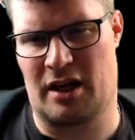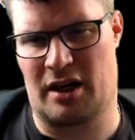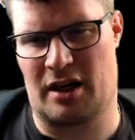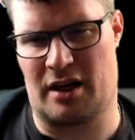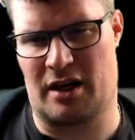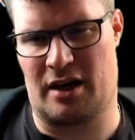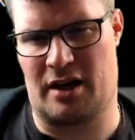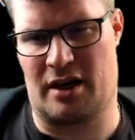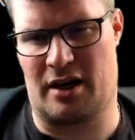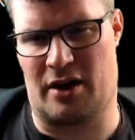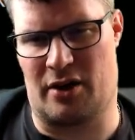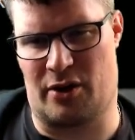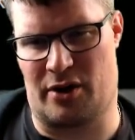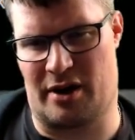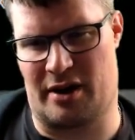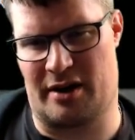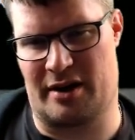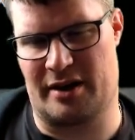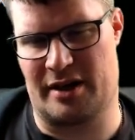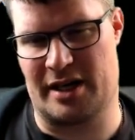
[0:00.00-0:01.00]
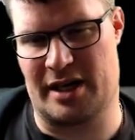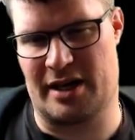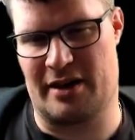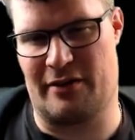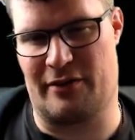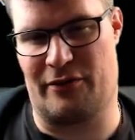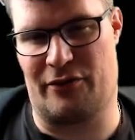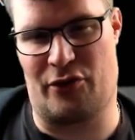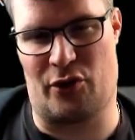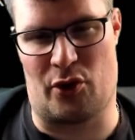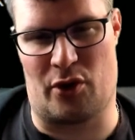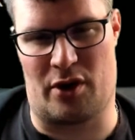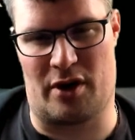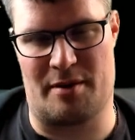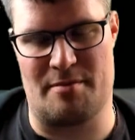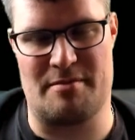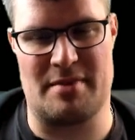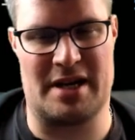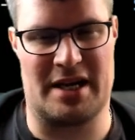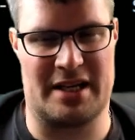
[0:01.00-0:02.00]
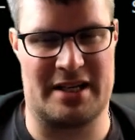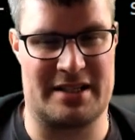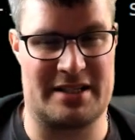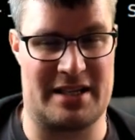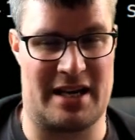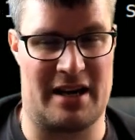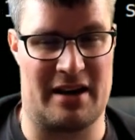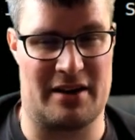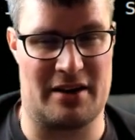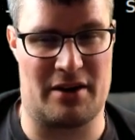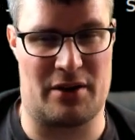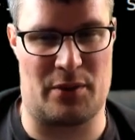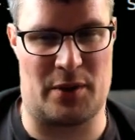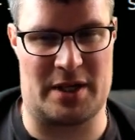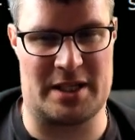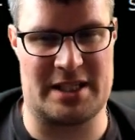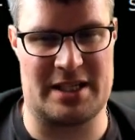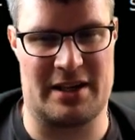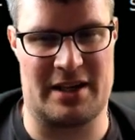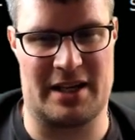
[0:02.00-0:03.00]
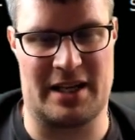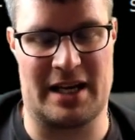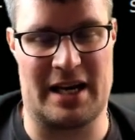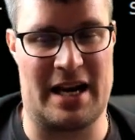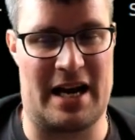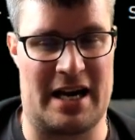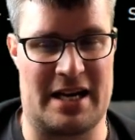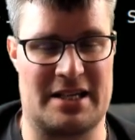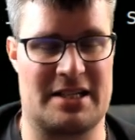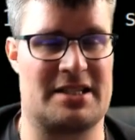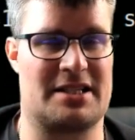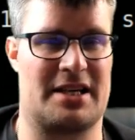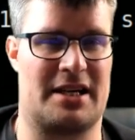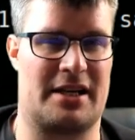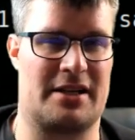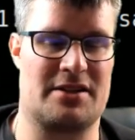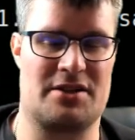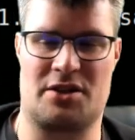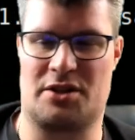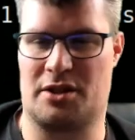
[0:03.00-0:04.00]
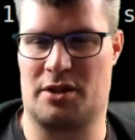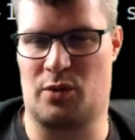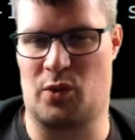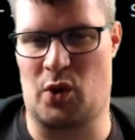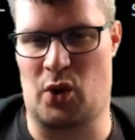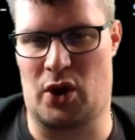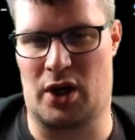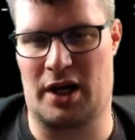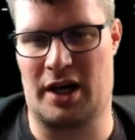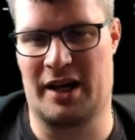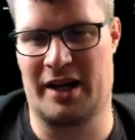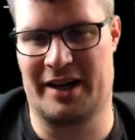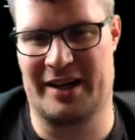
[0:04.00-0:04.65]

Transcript: Uh, or uh, 4 minutes and 29 seconds on the wall